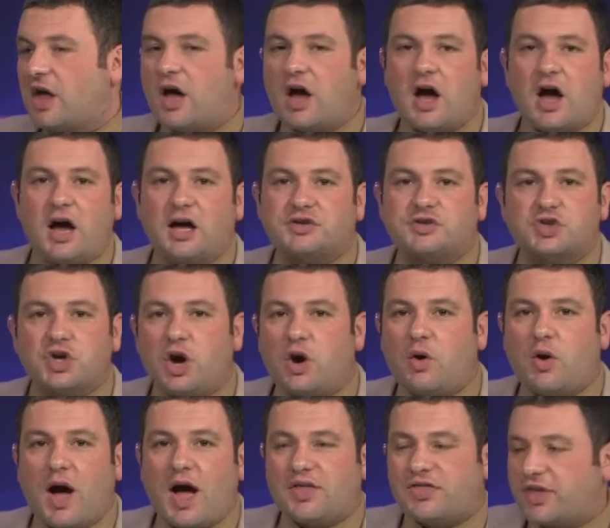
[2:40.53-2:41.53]
Uh,
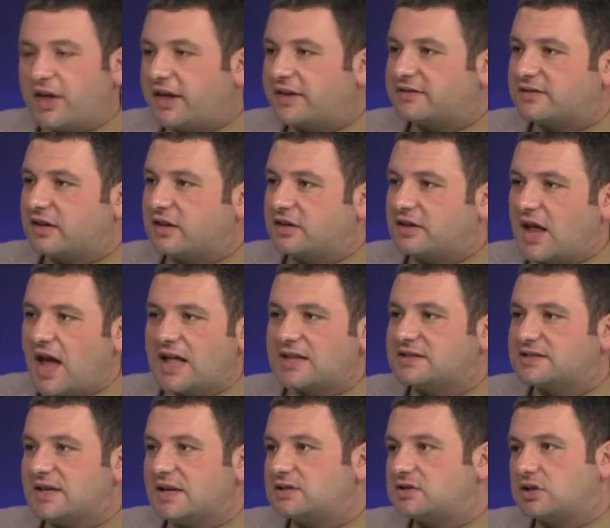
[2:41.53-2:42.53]
so I think it's a
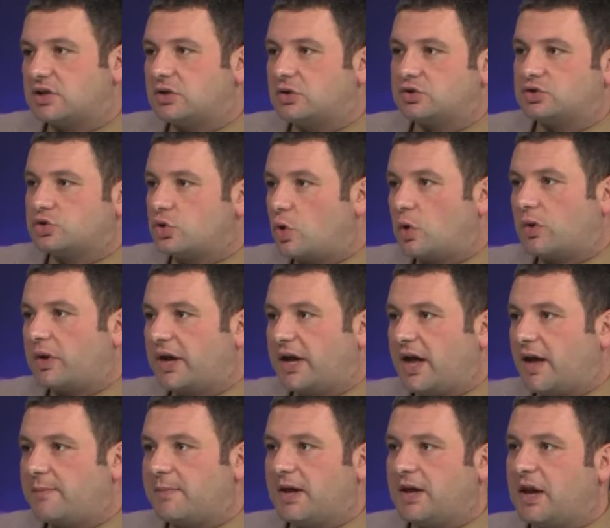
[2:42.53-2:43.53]
nonsensical
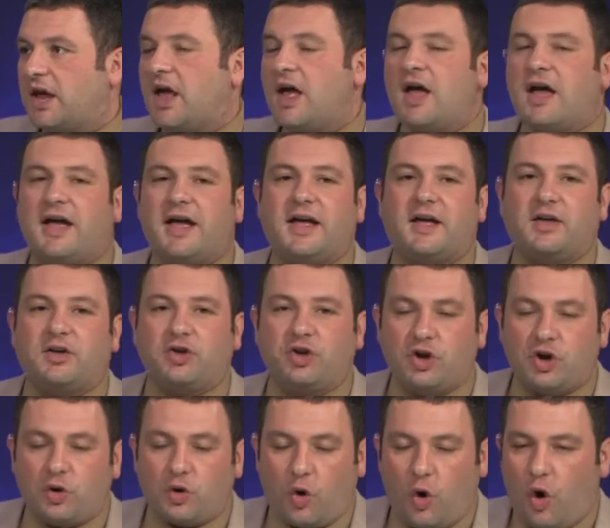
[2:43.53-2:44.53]
story. I mean, it,
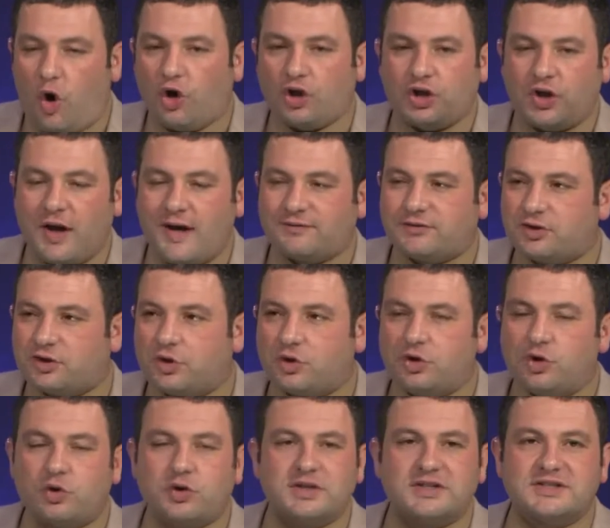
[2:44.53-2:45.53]
you know, all you have to do,
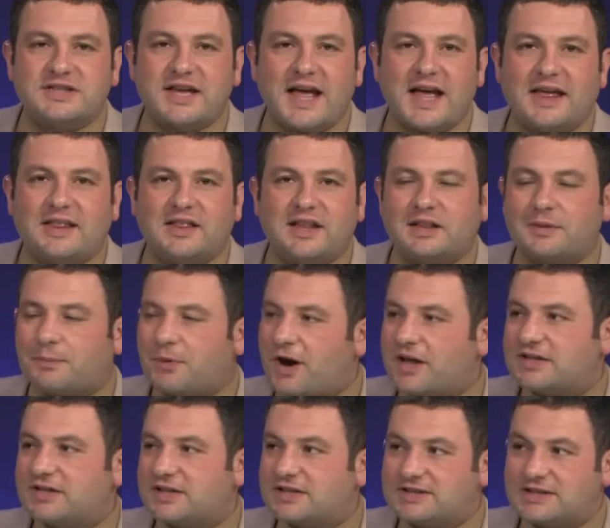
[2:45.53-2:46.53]
you could say that the
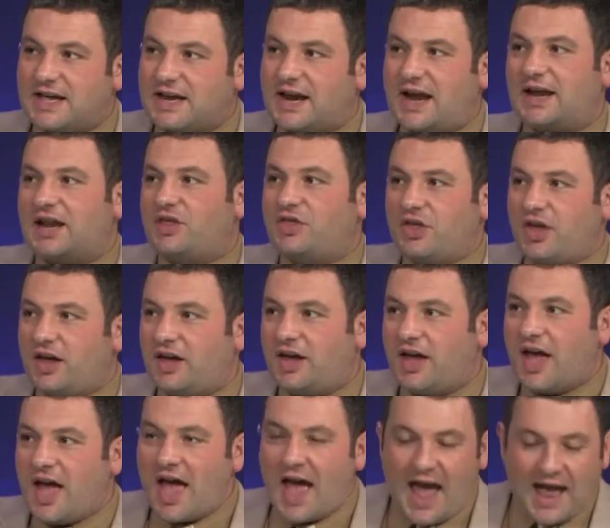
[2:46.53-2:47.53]
president said anything
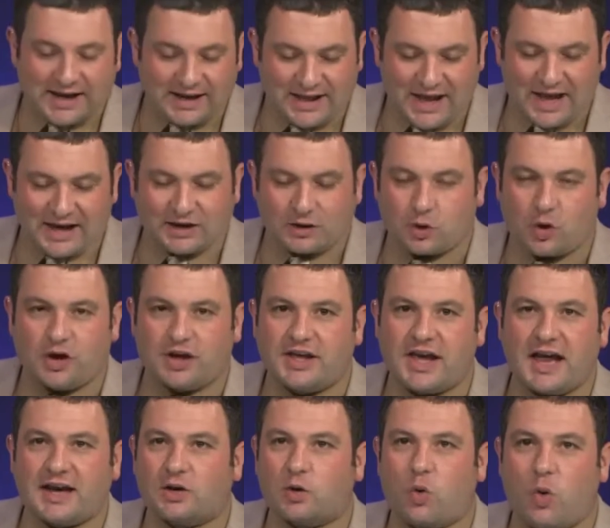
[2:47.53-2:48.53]
and get
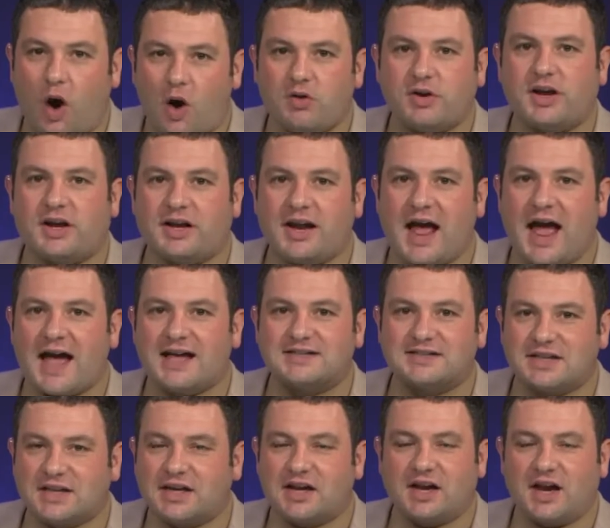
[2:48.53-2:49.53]
get quoted
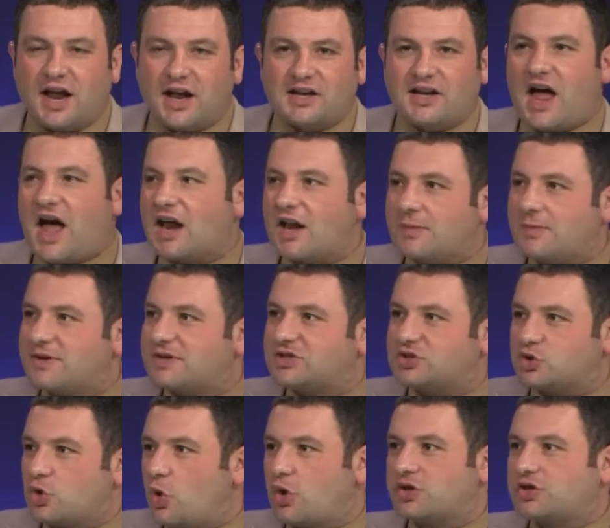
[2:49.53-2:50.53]
as an anonymous
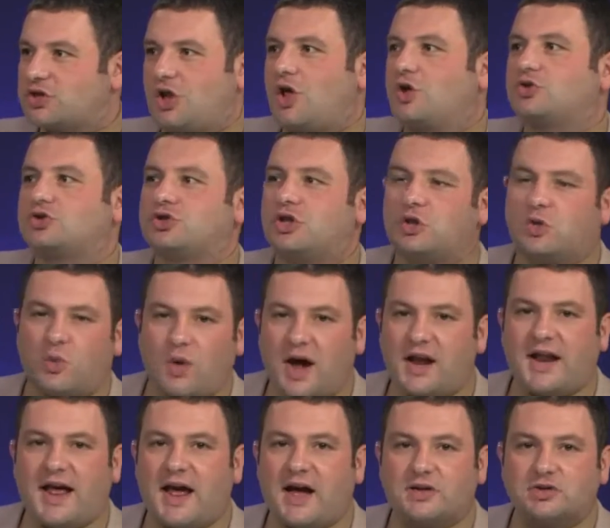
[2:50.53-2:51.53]
source close to the
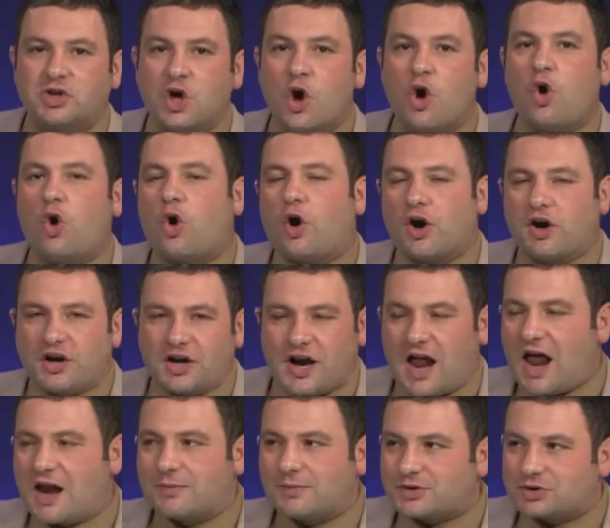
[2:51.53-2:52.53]
White House or an
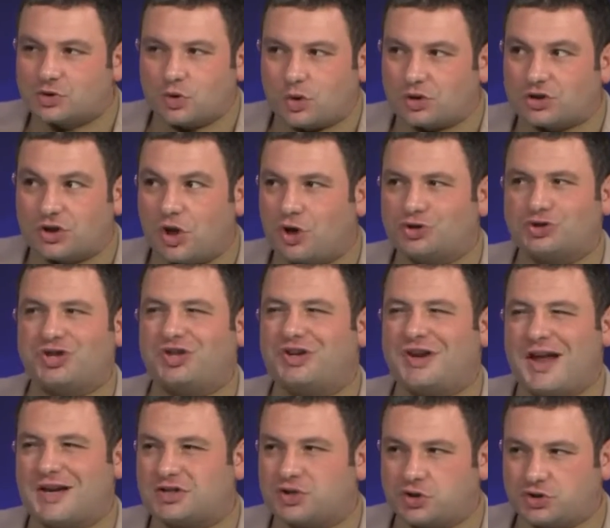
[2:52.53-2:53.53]
anonymous source close to the
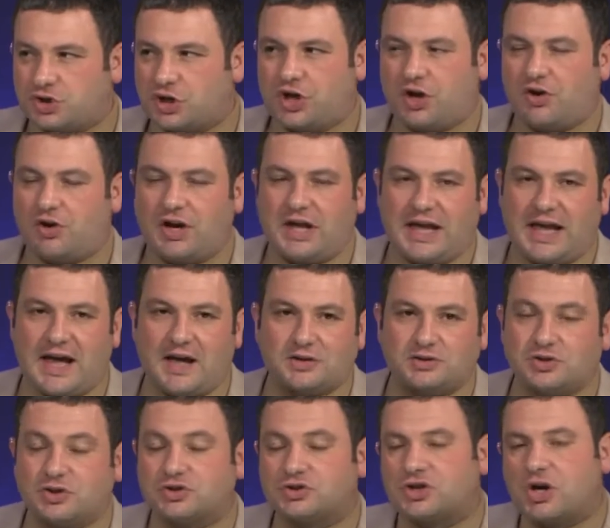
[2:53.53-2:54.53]
National Security
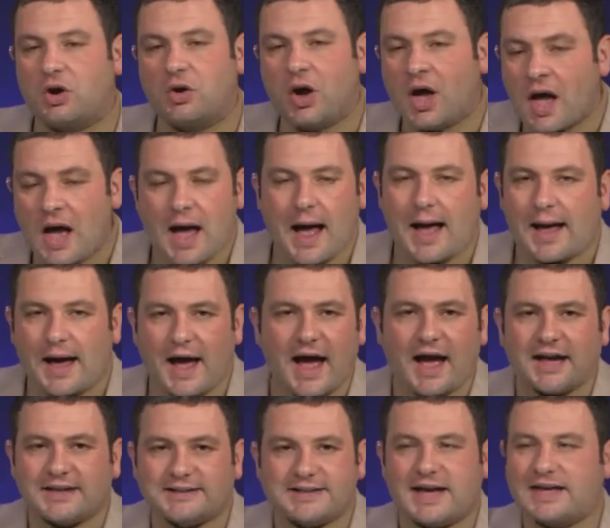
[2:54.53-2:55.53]
Council. So
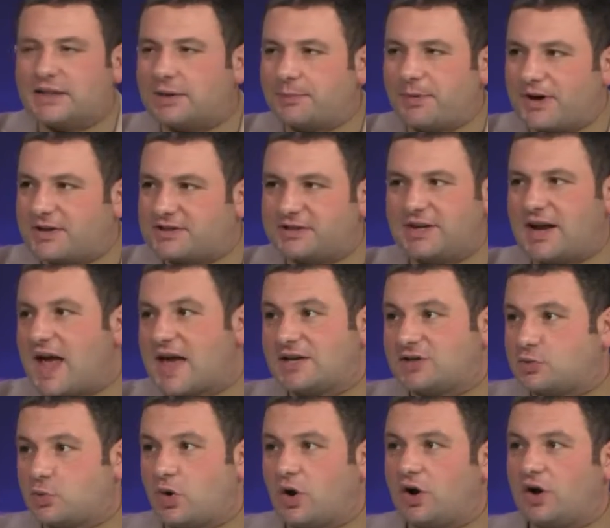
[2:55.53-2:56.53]
I, I take the president at
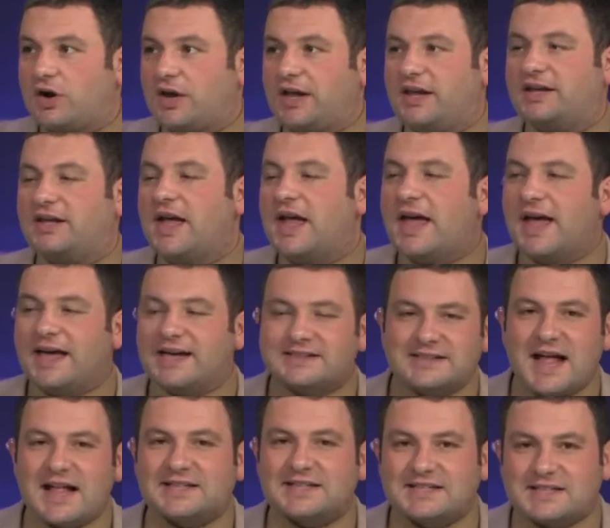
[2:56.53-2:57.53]
his word. He
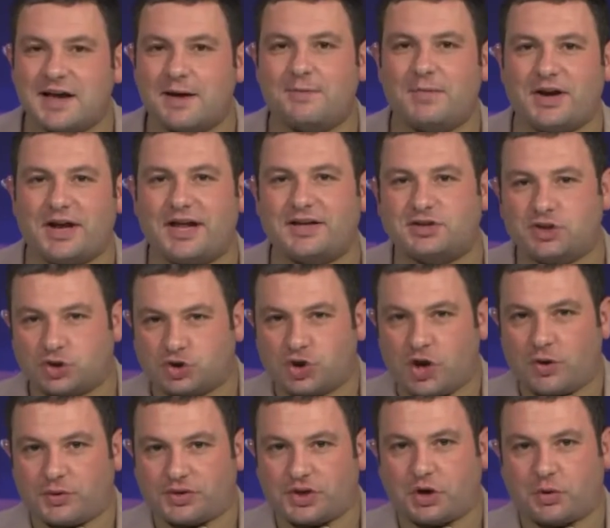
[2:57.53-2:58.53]
is not somebody, as you
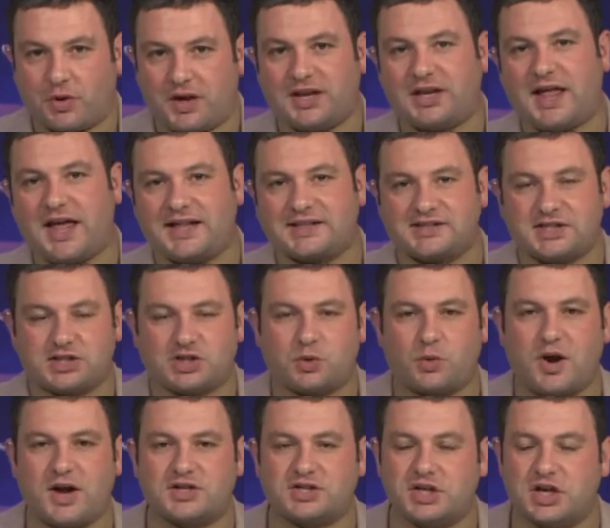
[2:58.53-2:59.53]
saw with the Greenland
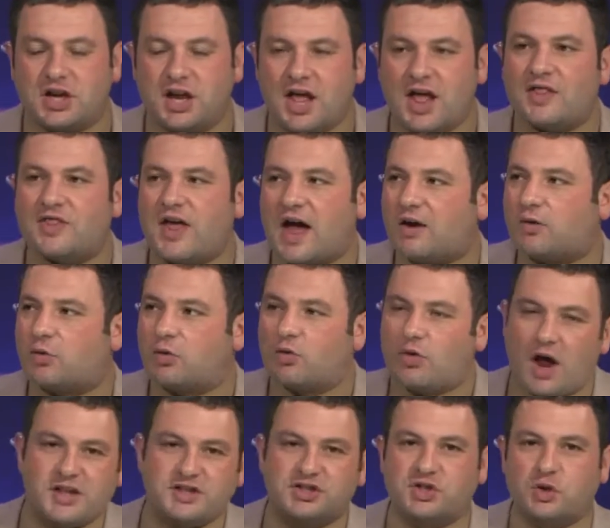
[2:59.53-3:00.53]
situation, that
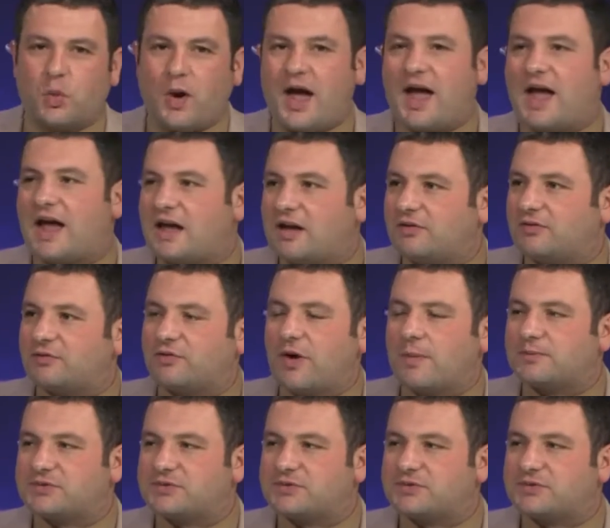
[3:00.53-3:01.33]
runs away from